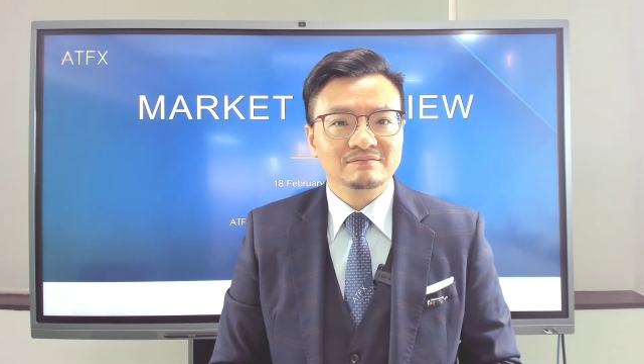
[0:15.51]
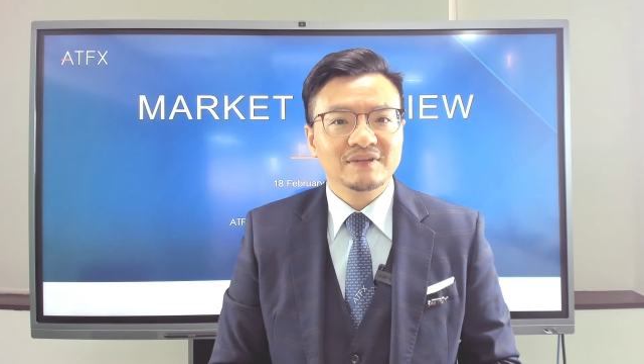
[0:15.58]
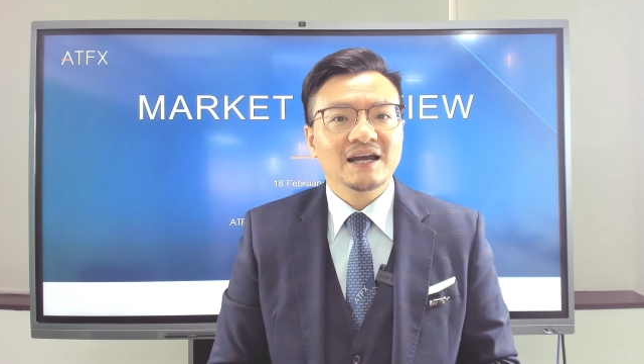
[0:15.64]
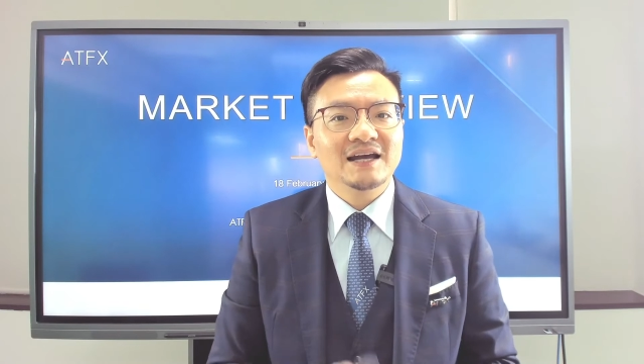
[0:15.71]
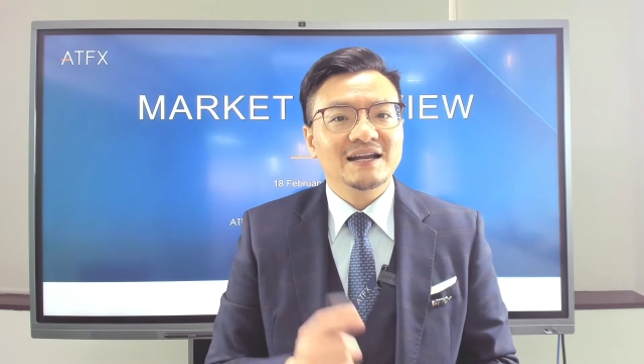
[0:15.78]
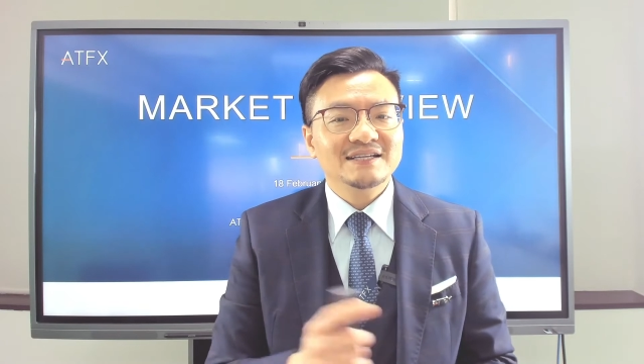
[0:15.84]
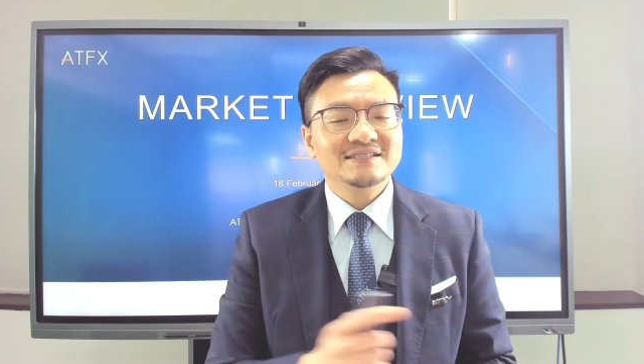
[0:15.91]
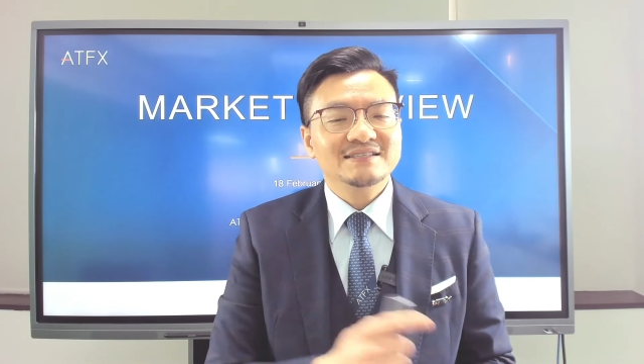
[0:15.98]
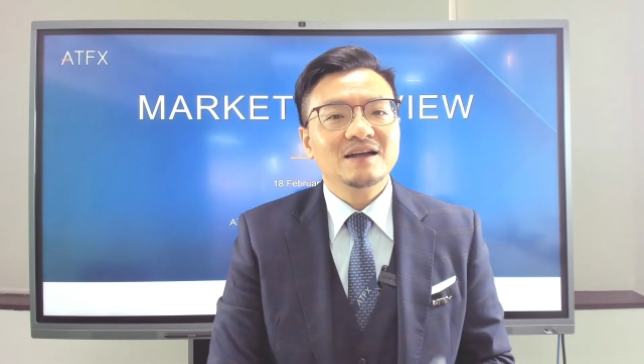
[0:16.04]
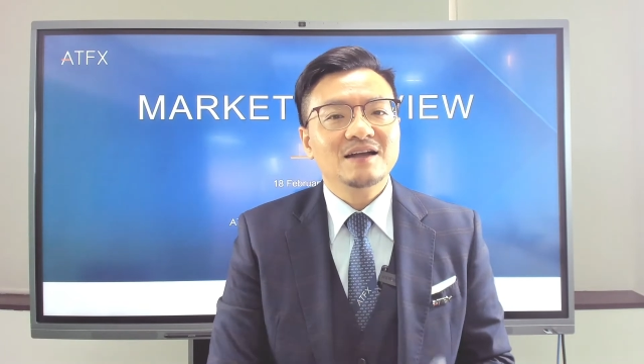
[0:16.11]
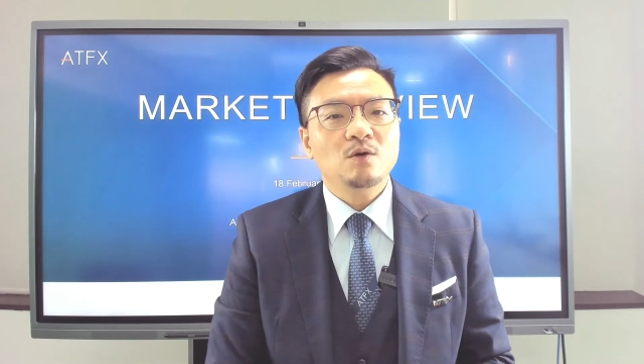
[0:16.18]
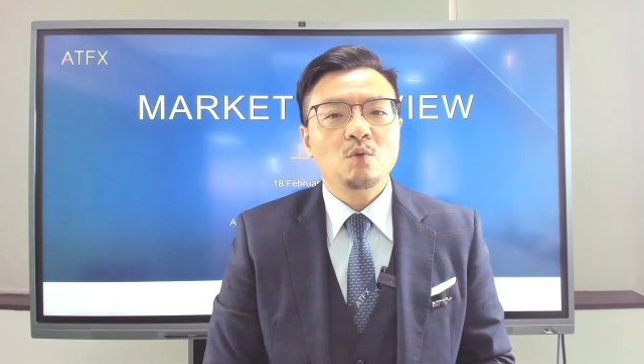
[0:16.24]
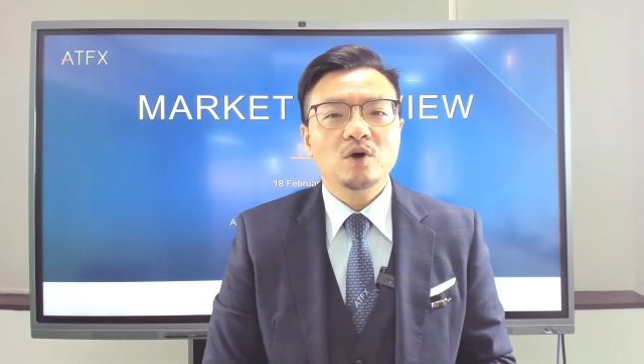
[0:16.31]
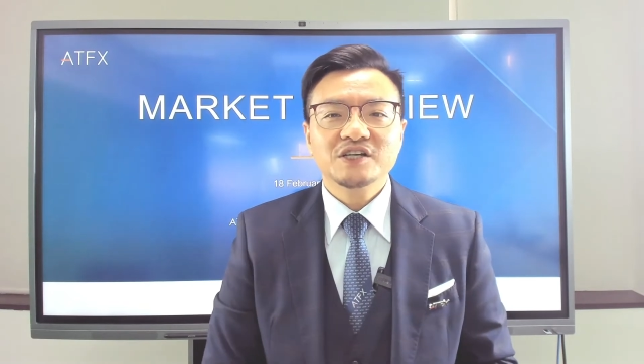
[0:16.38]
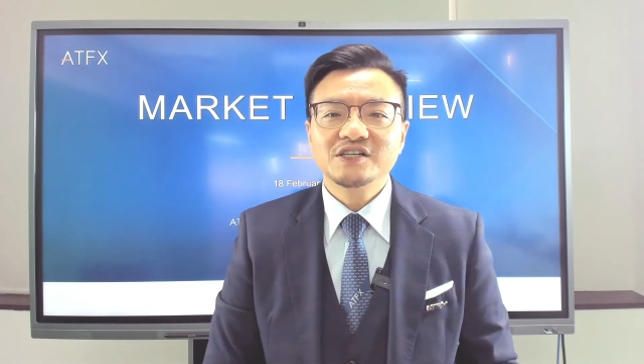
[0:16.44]
Let's start
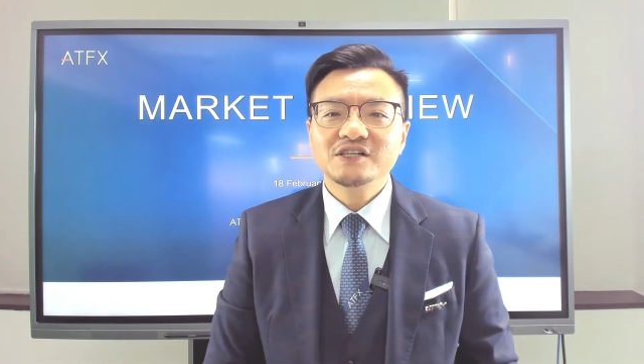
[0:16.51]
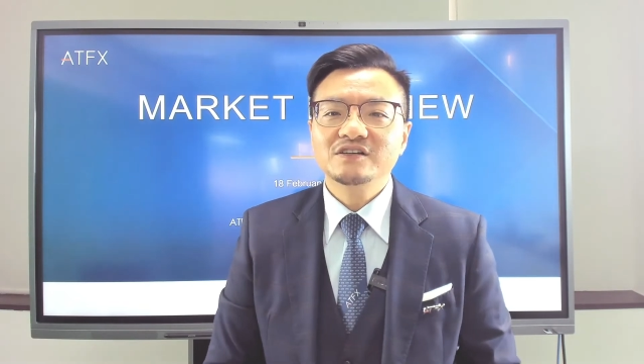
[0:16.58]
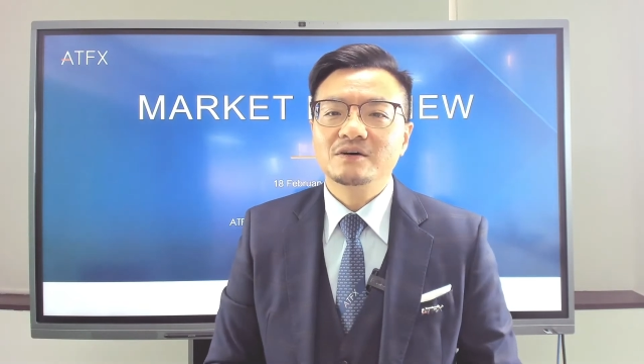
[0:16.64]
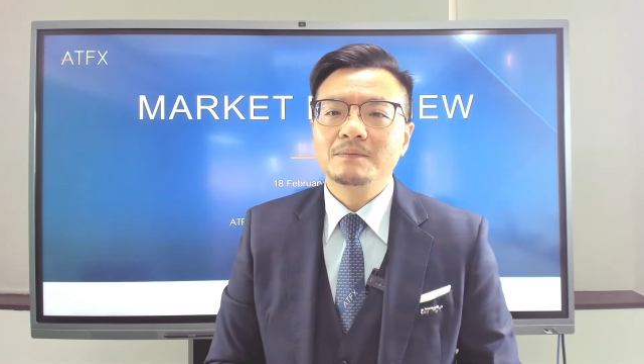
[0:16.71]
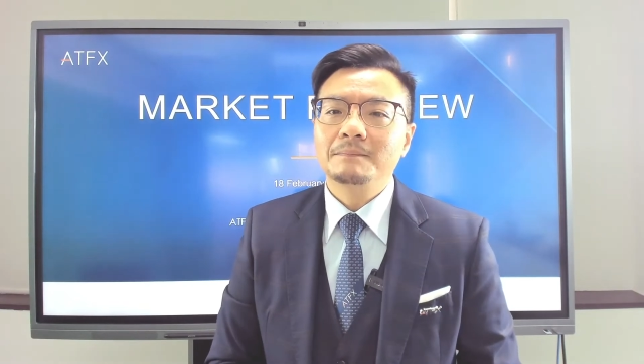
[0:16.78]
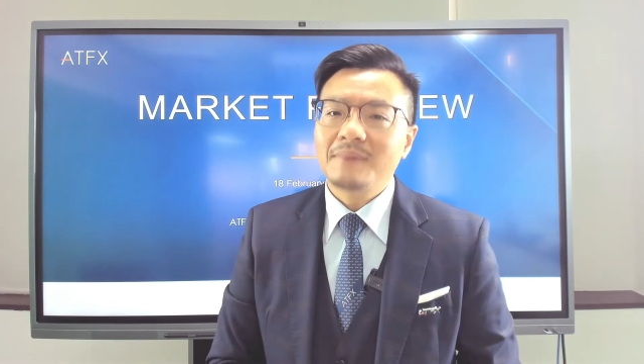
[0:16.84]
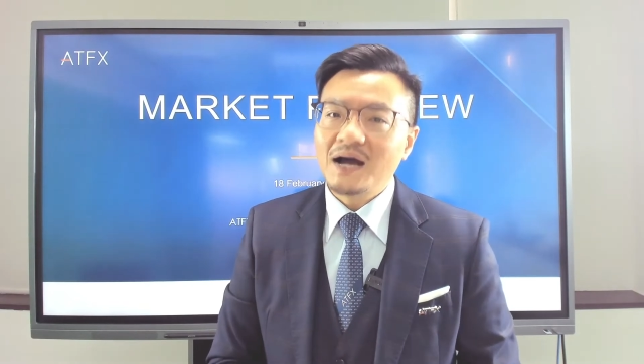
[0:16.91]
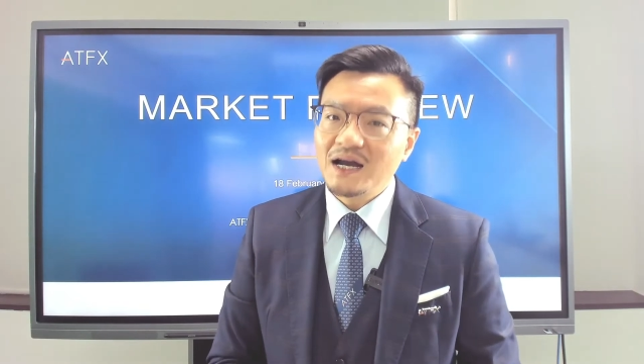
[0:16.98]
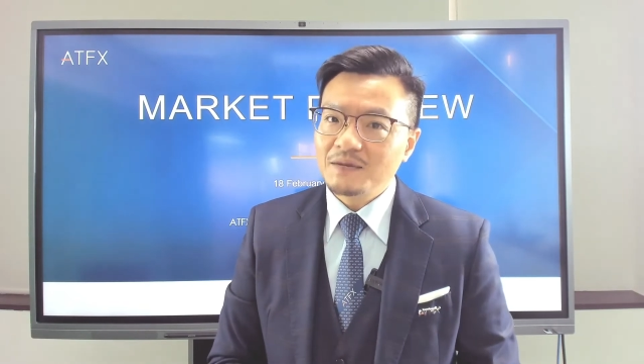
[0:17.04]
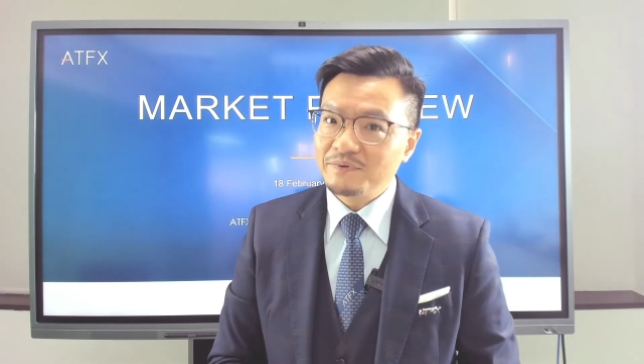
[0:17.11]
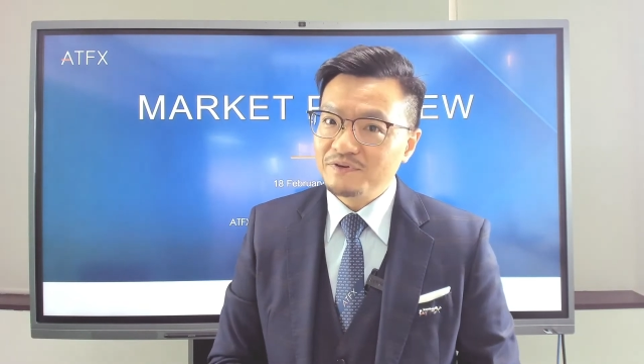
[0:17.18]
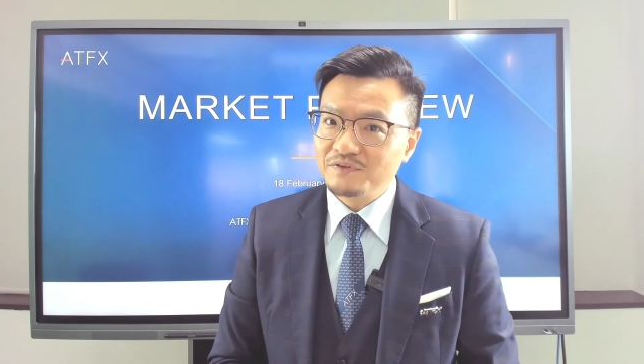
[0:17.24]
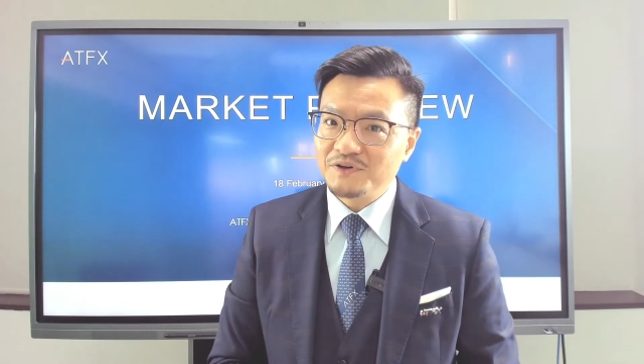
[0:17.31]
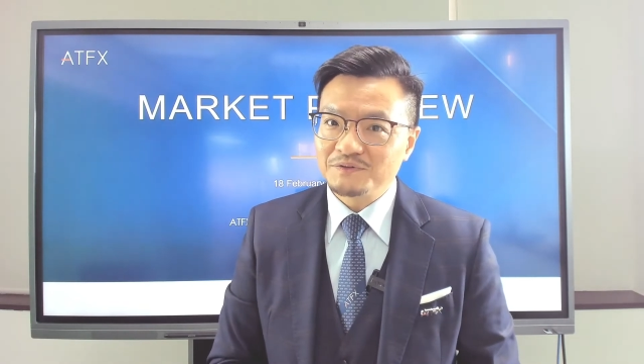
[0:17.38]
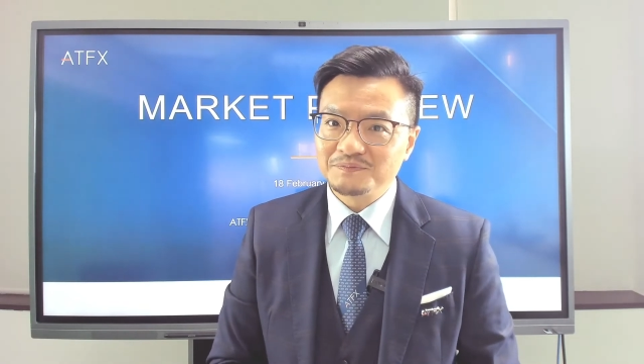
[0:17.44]
watching the market preview.